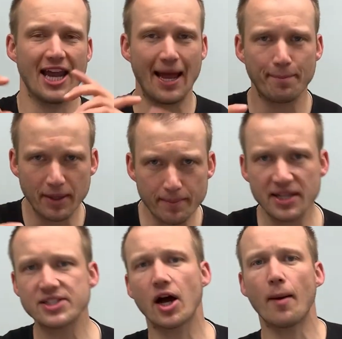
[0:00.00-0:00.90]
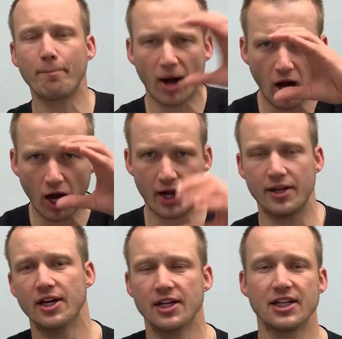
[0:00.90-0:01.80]
Epi means upon,
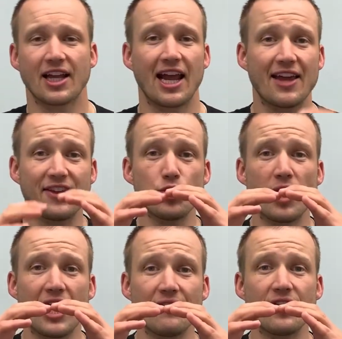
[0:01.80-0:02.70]
okay? And then you have the